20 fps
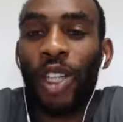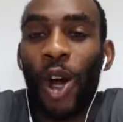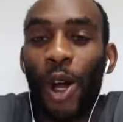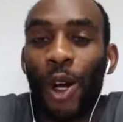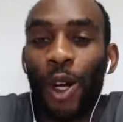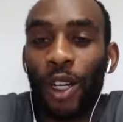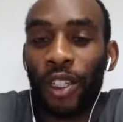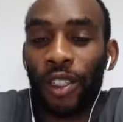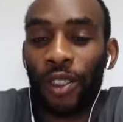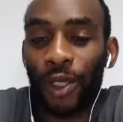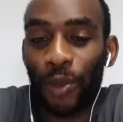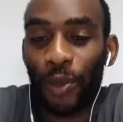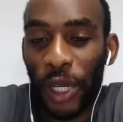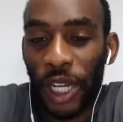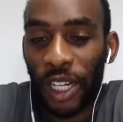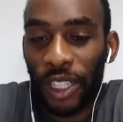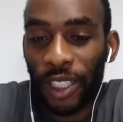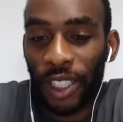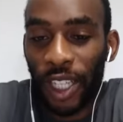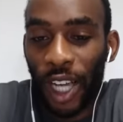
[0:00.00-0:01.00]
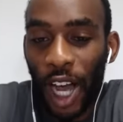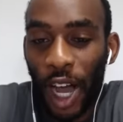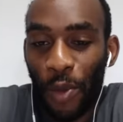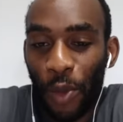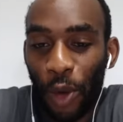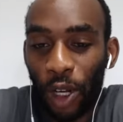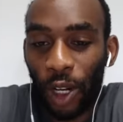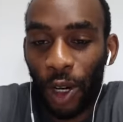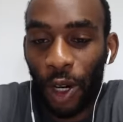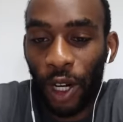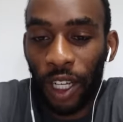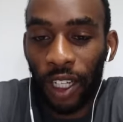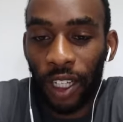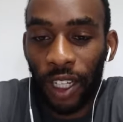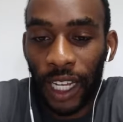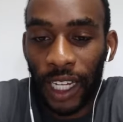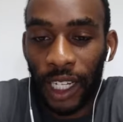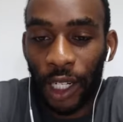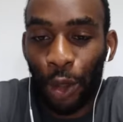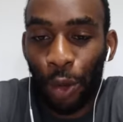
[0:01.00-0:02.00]
harder, being a somm or learning
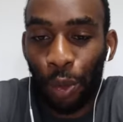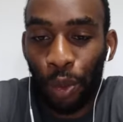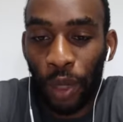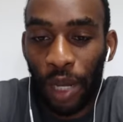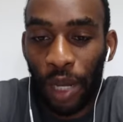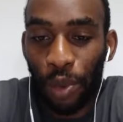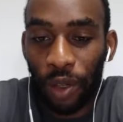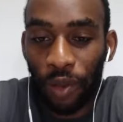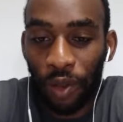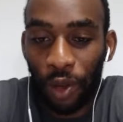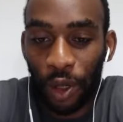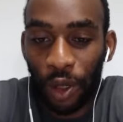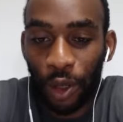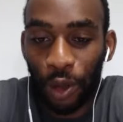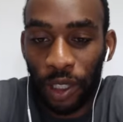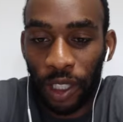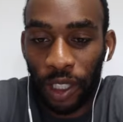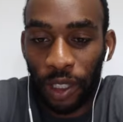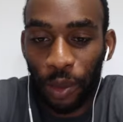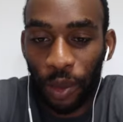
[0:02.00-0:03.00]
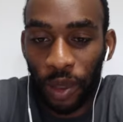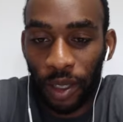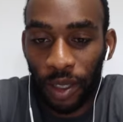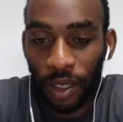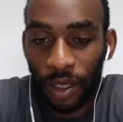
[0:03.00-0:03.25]
like a new playbook for a new team?